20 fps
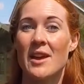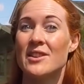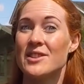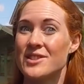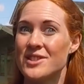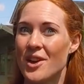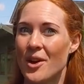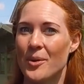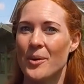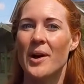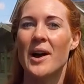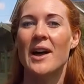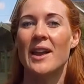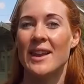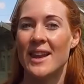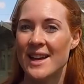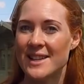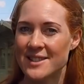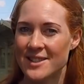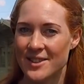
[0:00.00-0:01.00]
So
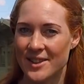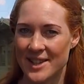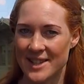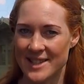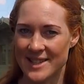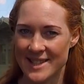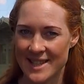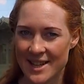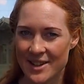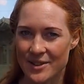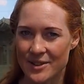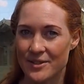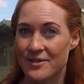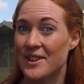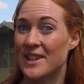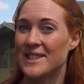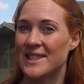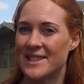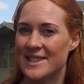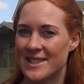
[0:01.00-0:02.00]
let's look at single
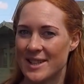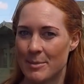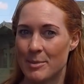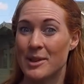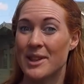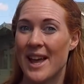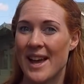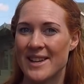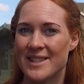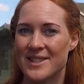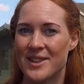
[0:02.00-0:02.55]
versus double layer